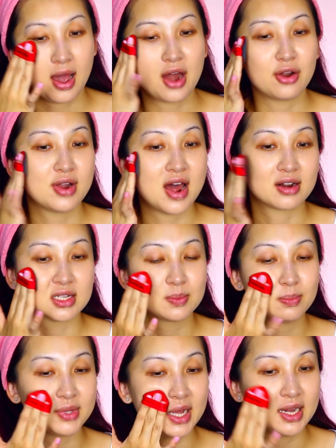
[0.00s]
I don't know how to
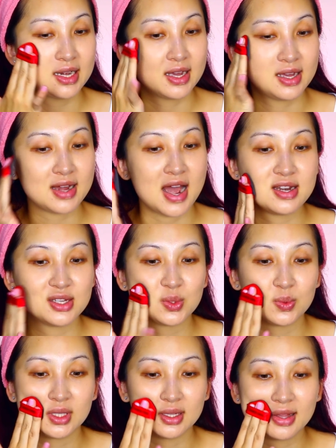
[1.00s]
explain it. I
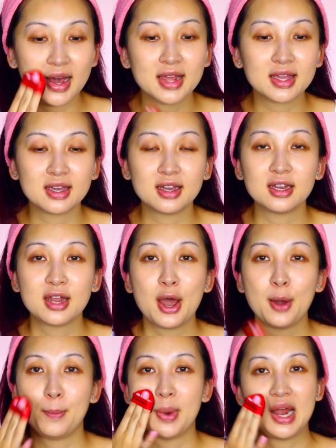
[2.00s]
just really like it,
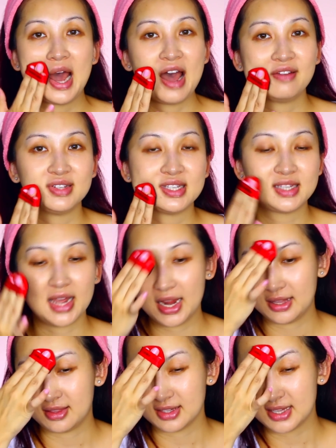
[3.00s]
but I have to
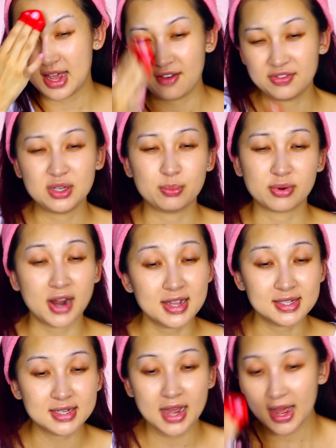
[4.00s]
say this hefty
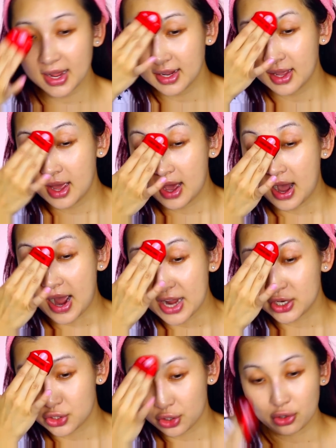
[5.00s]
price tag,
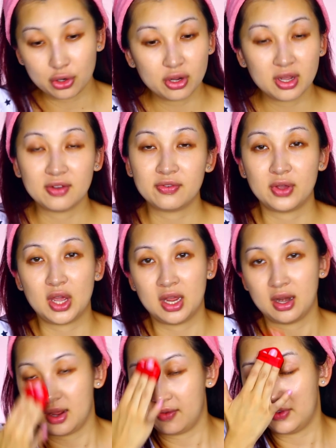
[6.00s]
I don't know if
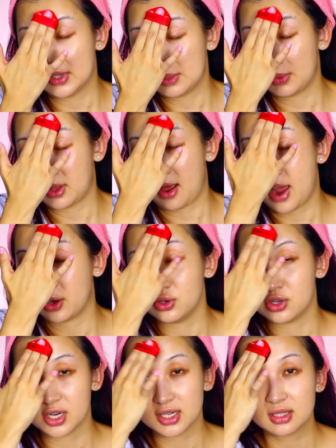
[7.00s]
it's something that I
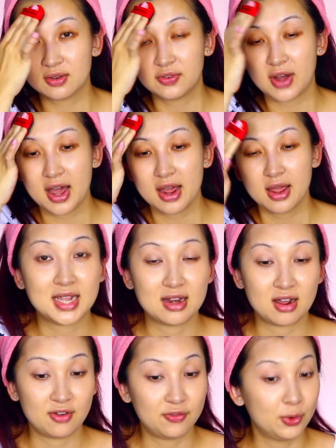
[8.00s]
could justify.
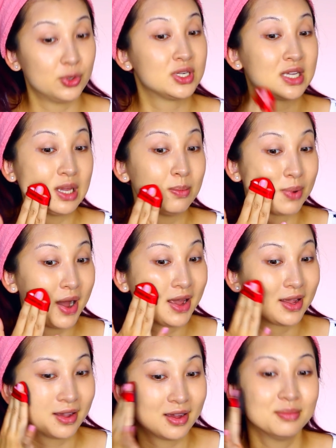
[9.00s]
Can I afford to keep
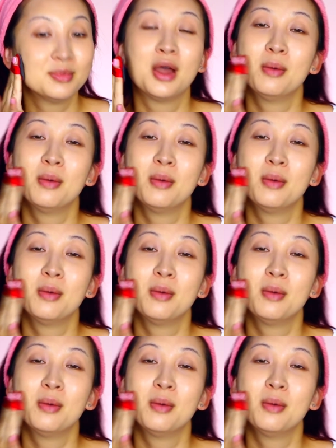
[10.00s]
buying it?